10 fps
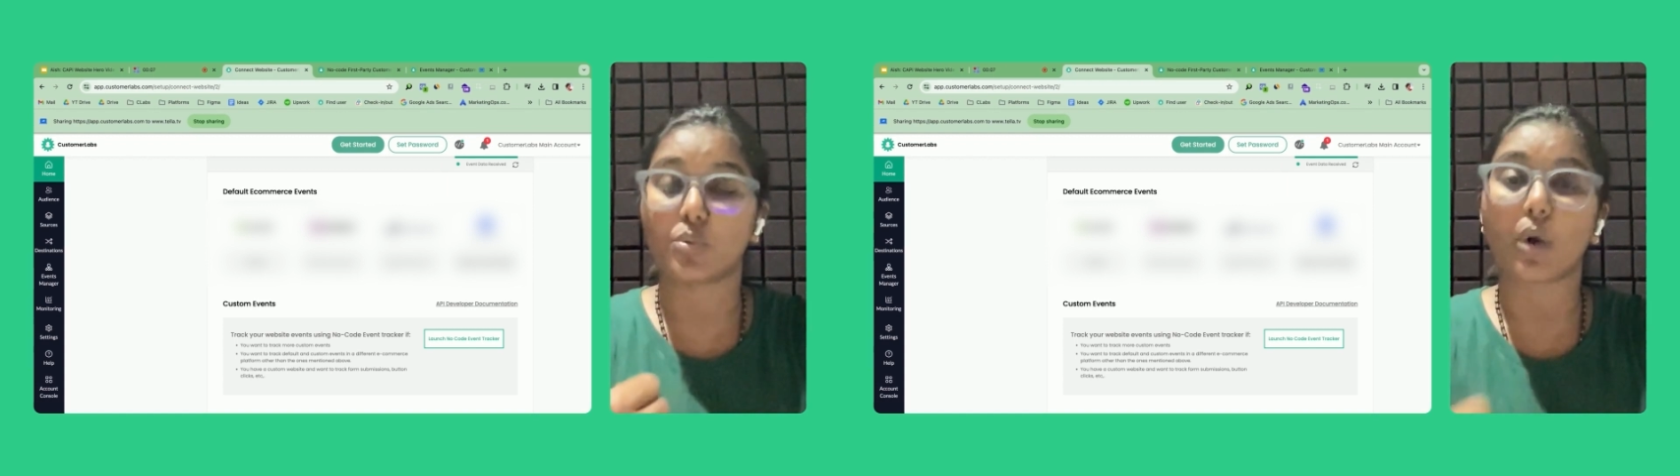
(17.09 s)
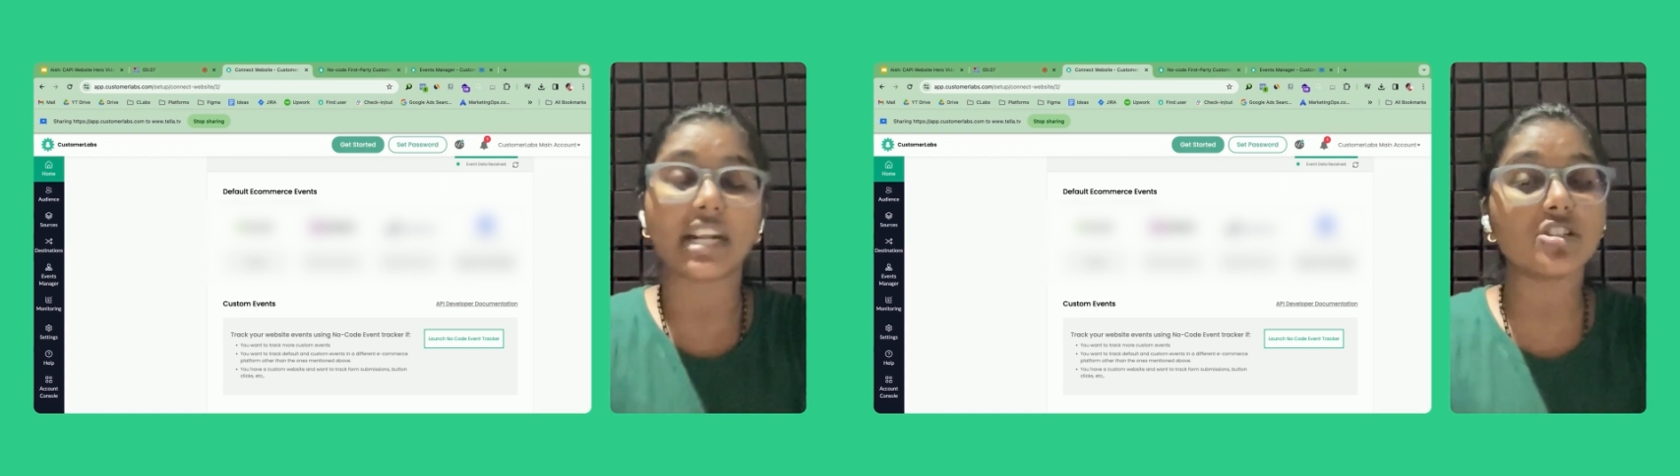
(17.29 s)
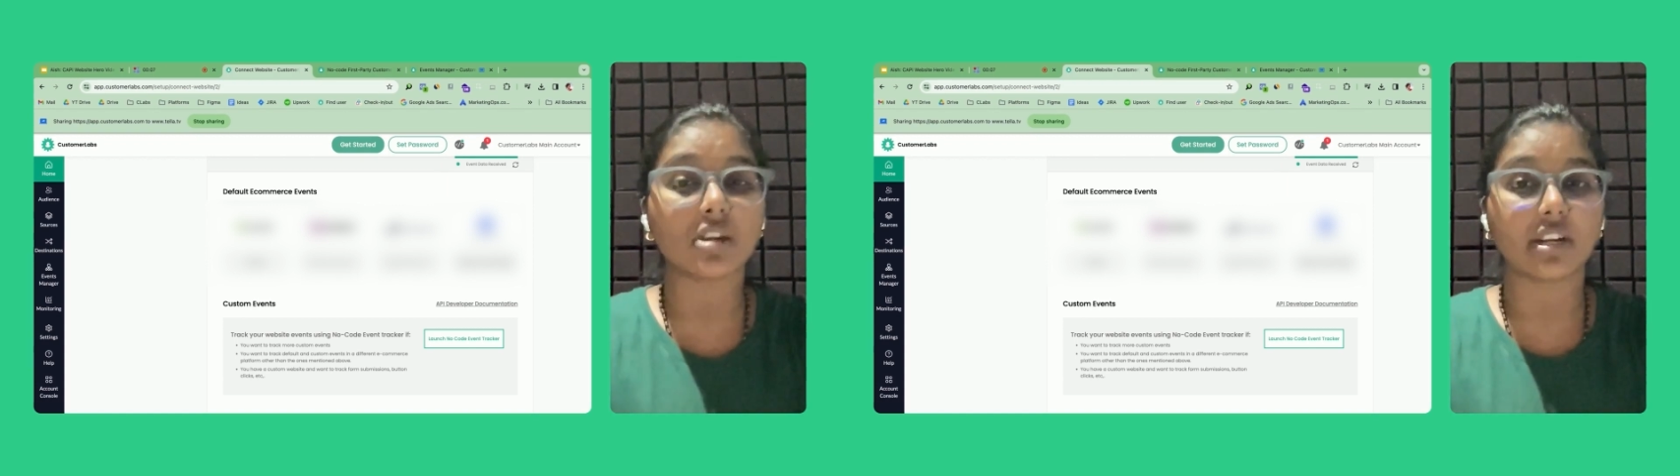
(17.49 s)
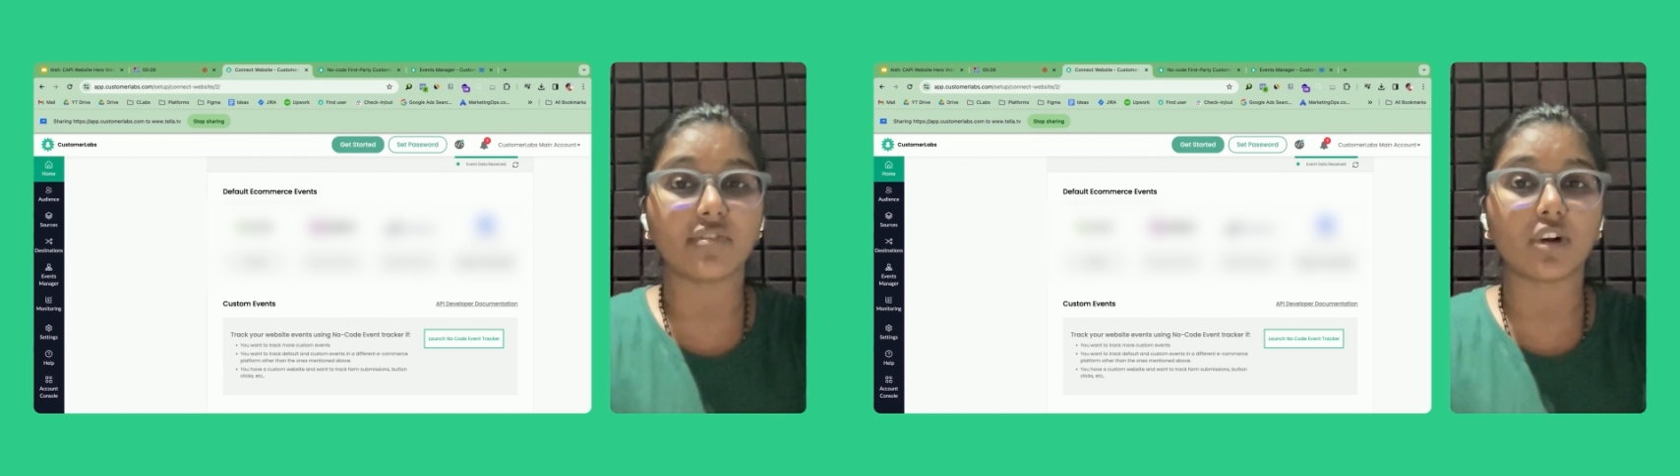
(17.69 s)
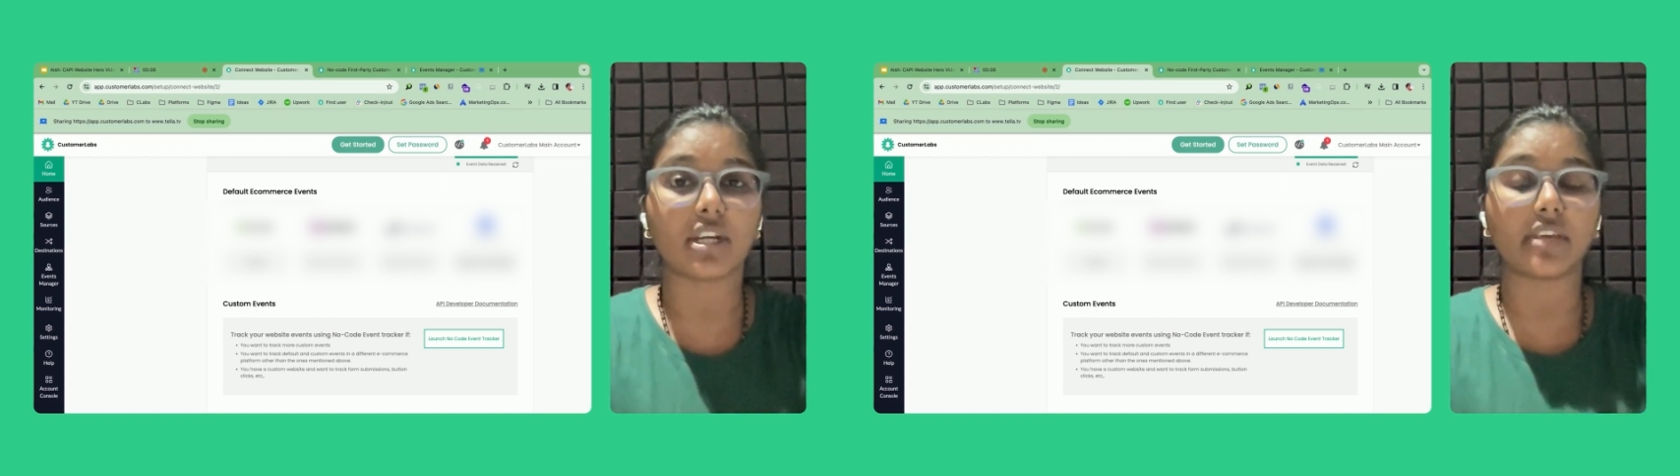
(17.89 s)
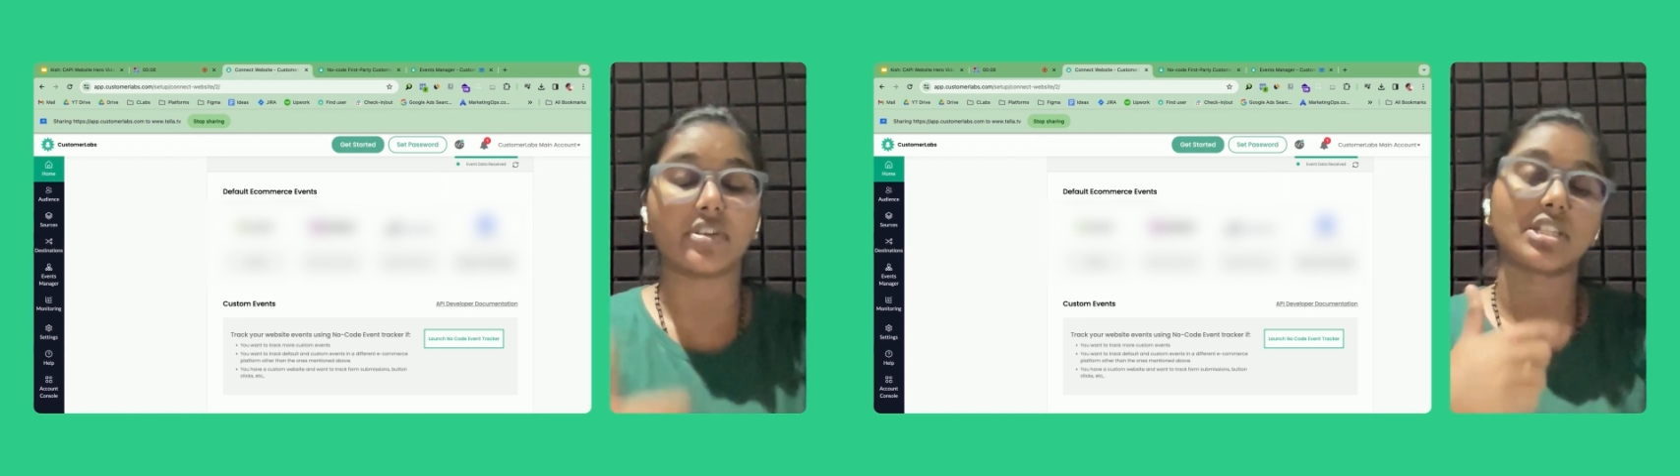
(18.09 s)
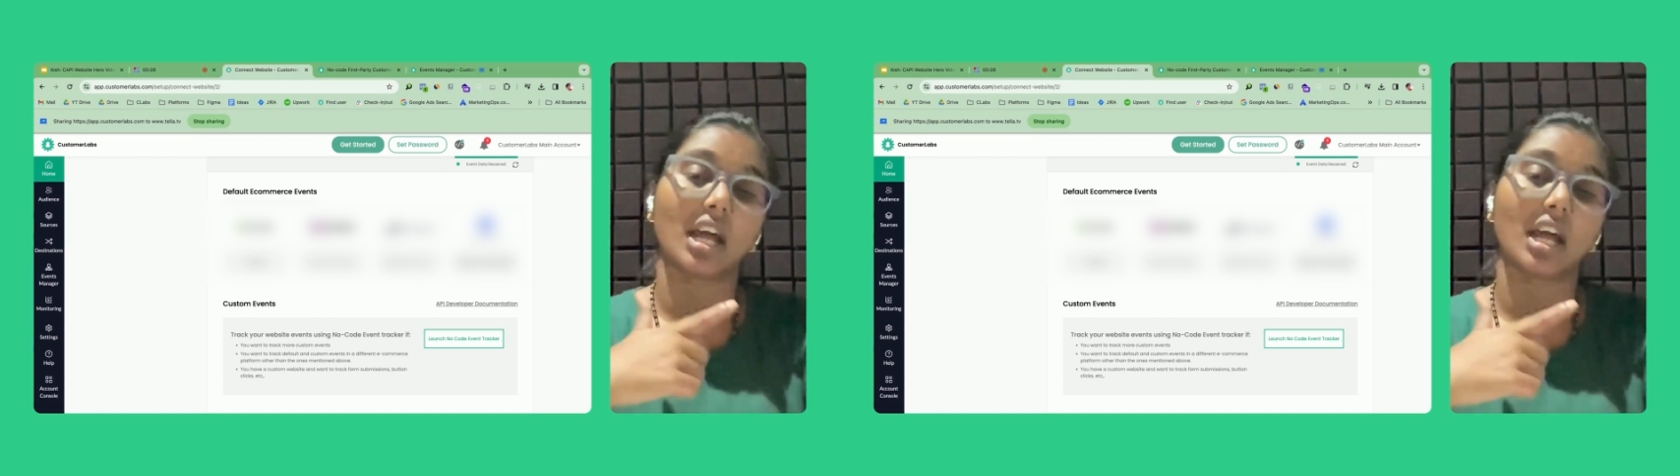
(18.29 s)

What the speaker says: One is your default events,